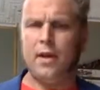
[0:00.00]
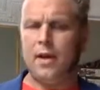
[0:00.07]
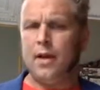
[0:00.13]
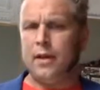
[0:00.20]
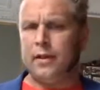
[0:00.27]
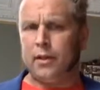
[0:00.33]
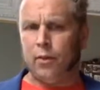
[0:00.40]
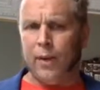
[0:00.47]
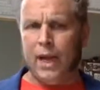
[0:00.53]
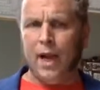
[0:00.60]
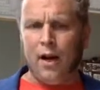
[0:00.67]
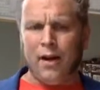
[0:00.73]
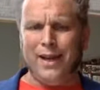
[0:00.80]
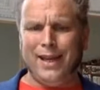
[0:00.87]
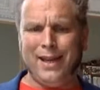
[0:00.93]
The
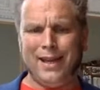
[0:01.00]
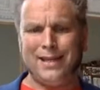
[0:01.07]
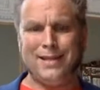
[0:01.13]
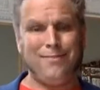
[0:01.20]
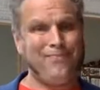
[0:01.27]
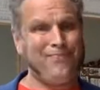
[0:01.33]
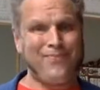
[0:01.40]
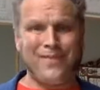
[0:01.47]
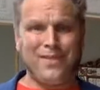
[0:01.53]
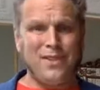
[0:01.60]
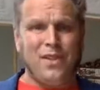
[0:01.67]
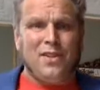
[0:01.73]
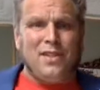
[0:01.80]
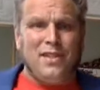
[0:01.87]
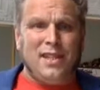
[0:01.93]
reality is,
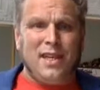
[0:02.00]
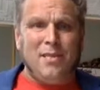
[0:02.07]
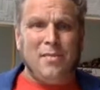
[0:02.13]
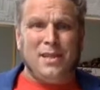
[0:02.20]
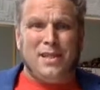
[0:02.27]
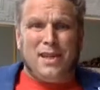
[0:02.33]
it seems